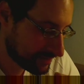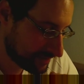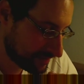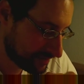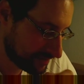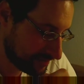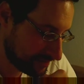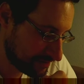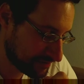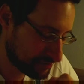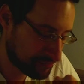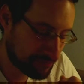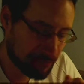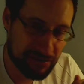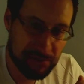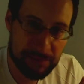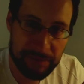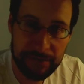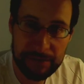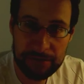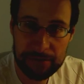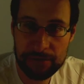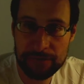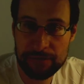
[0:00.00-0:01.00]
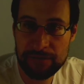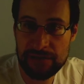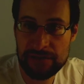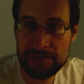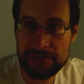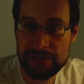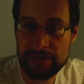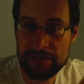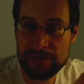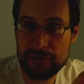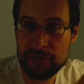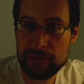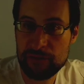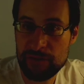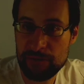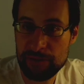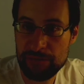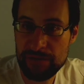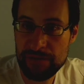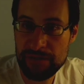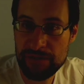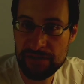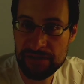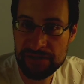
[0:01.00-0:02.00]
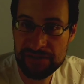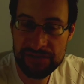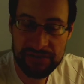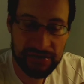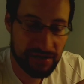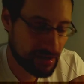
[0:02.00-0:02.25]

disrespect of other human beings,